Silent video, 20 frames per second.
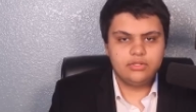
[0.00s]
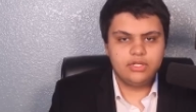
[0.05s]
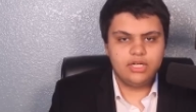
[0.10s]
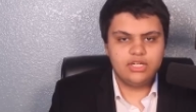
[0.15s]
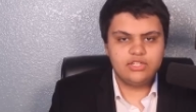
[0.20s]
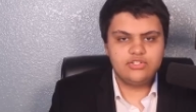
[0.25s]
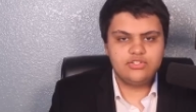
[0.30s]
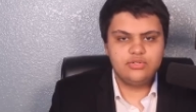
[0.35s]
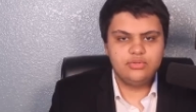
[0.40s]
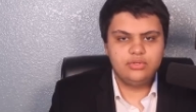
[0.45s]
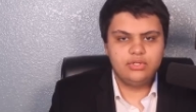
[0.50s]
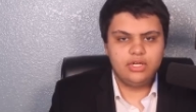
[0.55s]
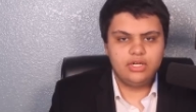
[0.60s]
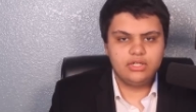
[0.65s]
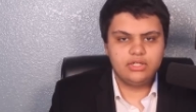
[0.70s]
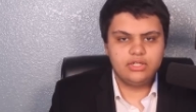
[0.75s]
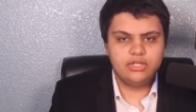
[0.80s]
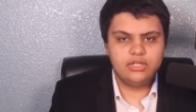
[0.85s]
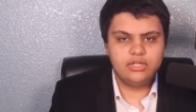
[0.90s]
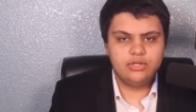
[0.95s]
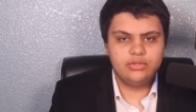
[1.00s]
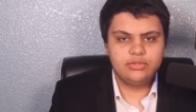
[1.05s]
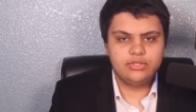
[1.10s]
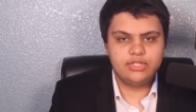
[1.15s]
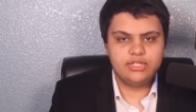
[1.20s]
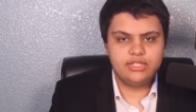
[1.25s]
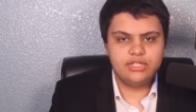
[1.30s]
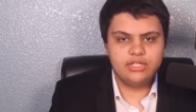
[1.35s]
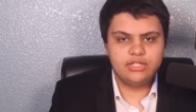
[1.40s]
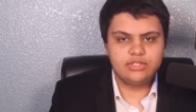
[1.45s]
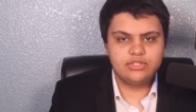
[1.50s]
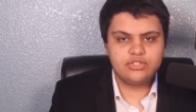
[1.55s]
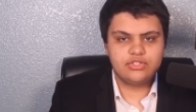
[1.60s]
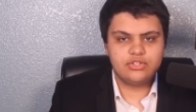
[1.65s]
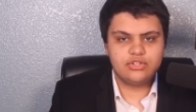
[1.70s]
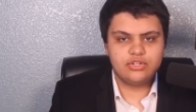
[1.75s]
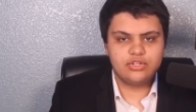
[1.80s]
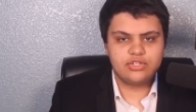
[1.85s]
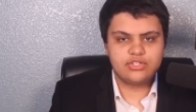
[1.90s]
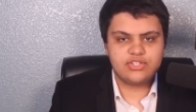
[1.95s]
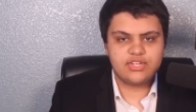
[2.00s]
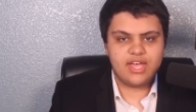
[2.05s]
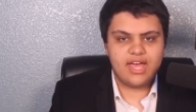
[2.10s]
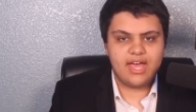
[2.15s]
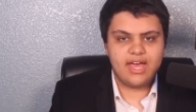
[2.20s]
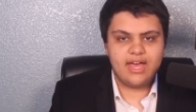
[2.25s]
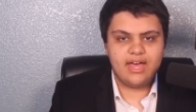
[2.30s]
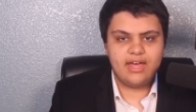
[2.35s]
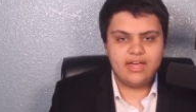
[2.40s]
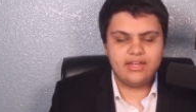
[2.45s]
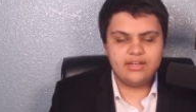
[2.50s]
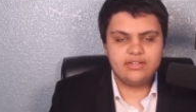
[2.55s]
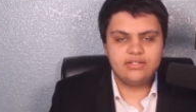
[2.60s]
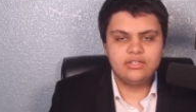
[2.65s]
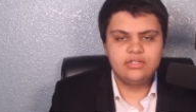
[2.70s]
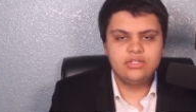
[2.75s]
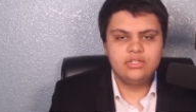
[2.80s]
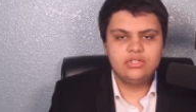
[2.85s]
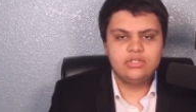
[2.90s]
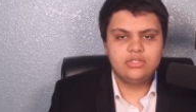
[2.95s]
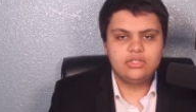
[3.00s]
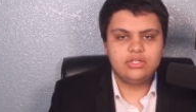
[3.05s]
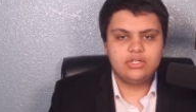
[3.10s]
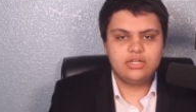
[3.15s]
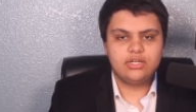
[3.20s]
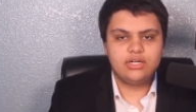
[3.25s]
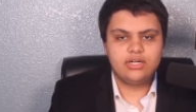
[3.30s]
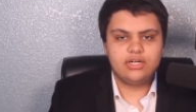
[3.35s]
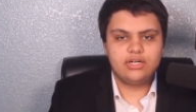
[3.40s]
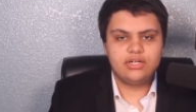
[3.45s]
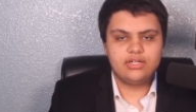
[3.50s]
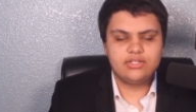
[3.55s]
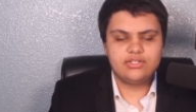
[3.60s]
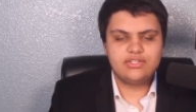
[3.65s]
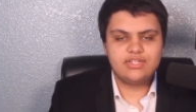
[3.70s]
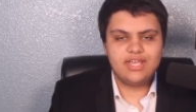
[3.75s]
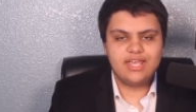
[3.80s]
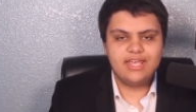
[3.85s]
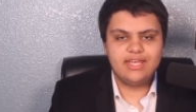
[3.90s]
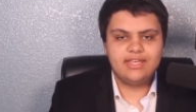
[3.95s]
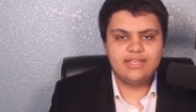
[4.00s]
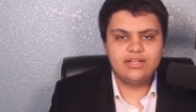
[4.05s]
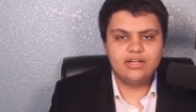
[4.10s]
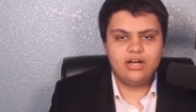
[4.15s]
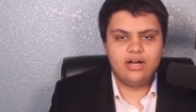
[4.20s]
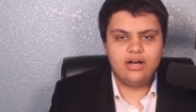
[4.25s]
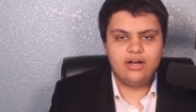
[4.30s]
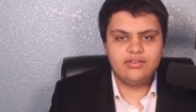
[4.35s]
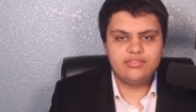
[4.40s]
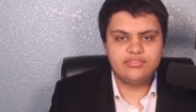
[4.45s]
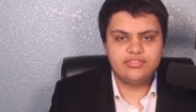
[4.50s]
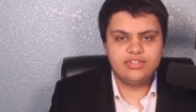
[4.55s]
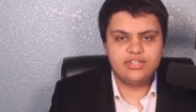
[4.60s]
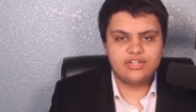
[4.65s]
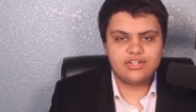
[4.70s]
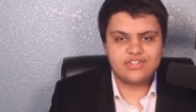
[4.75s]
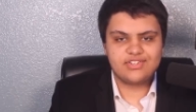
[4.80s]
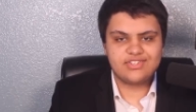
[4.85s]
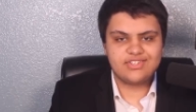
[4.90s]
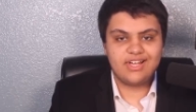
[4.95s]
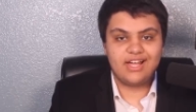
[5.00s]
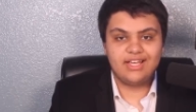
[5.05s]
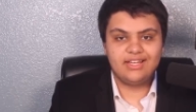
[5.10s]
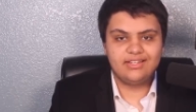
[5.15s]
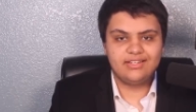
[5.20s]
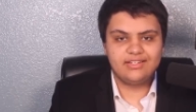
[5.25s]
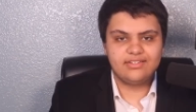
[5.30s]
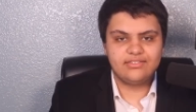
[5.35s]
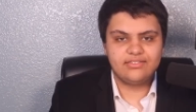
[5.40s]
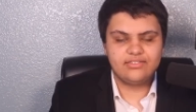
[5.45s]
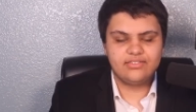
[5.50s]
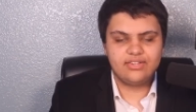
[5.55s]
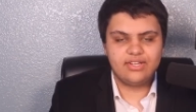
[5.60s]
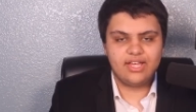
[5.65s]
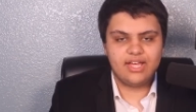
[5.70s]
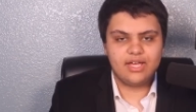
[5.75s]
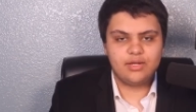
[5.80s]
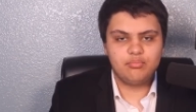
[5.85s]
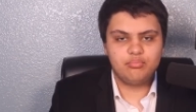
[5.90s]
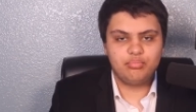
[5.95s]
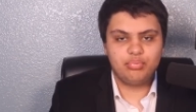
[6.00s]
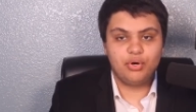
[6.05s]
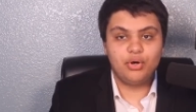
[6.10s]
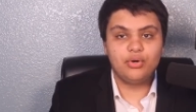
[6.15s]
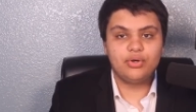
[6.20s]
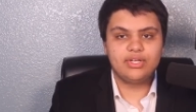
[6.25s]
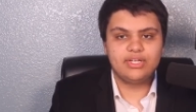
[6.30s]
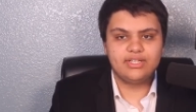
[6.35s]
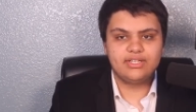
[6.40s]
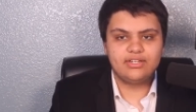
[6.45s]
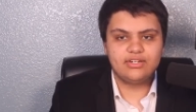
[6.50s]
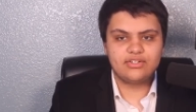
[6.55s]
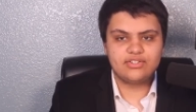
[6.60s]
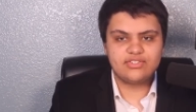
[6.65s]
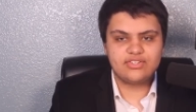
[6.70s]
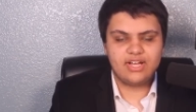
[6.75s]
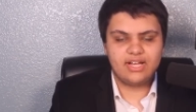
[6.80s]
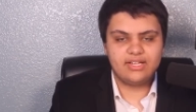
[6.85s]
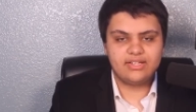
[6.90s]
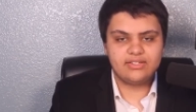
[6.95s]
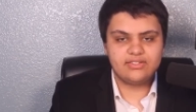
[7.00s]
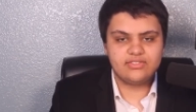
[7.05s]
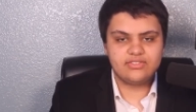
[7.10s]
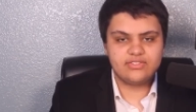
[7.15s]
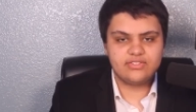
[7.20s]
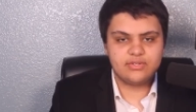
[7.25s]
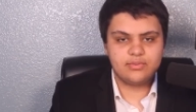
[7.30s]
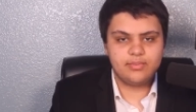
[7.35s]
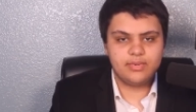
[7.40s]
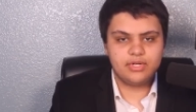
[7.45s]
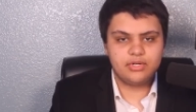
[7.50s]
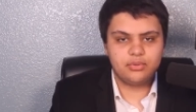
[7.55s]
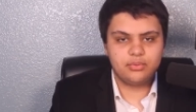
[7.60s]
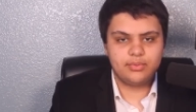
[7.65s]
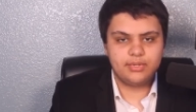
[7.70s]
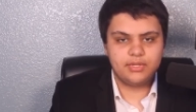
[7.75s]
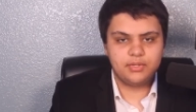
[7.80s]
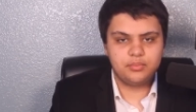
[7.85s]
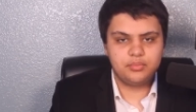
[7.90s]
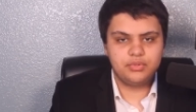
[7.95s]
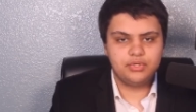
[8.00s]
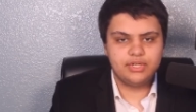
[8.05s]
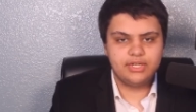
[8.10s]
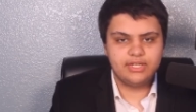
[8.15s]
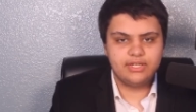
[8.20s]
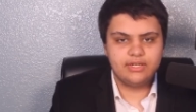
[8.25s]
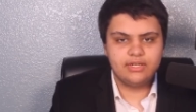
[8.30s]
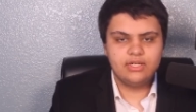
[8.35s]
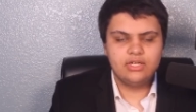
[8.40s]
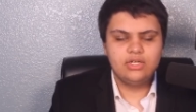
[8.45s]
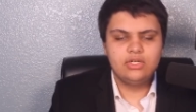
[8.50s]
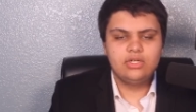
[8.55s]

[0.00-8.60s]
Not too long ago, the Young Turks had uh, taken off their silence. They had broken their silence, is a better way to put it,